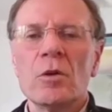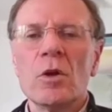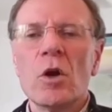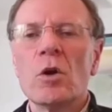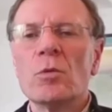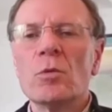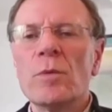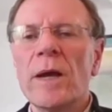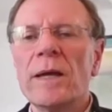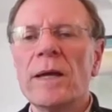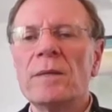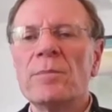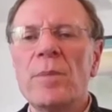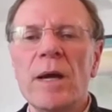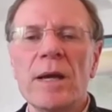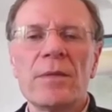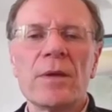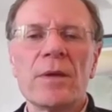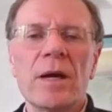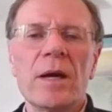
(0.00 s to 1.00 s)
Node-RED and
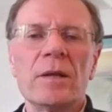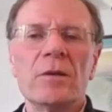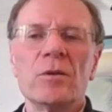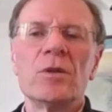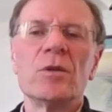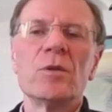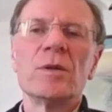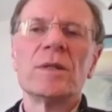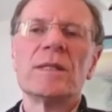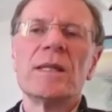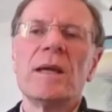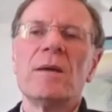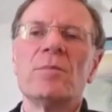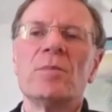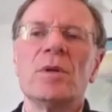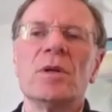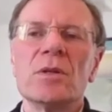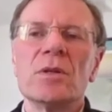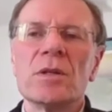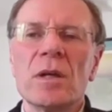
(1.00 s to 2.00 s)
Python are two
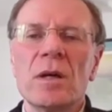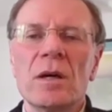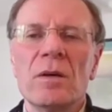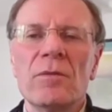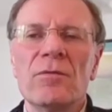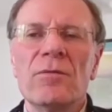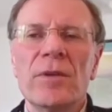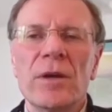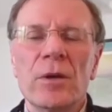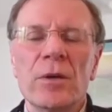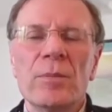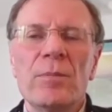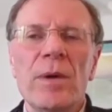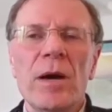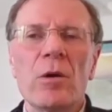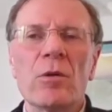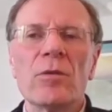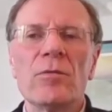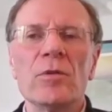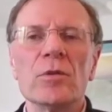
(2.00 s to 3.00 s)
examples of very
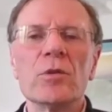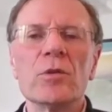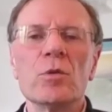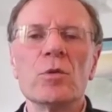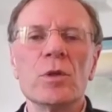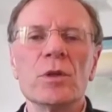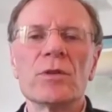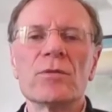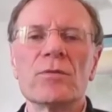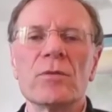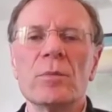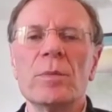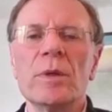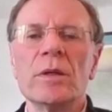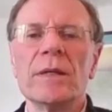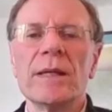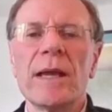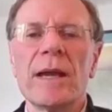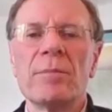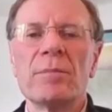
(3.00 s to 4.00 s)
powerful tools for
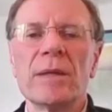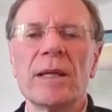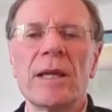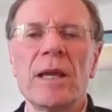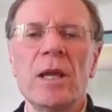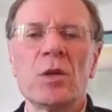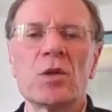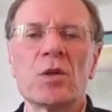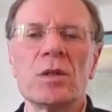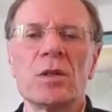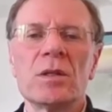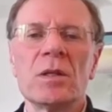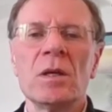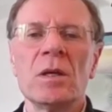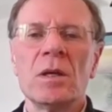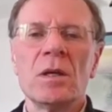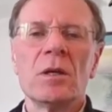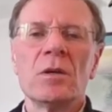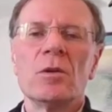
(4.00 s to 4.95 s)
building applications.